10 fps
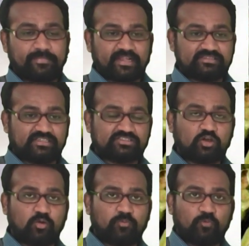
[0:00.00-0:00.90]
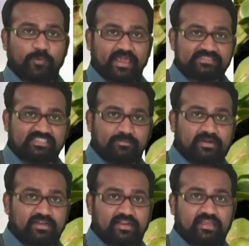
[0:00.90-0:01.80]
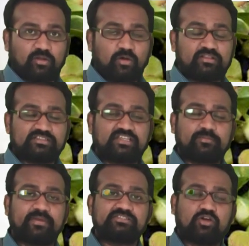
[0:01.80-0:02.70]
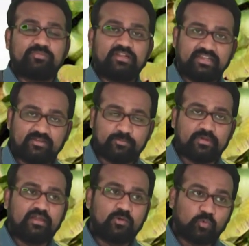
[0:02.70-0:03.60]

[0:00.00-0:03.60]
presence of waxy material on the surface of the leaf.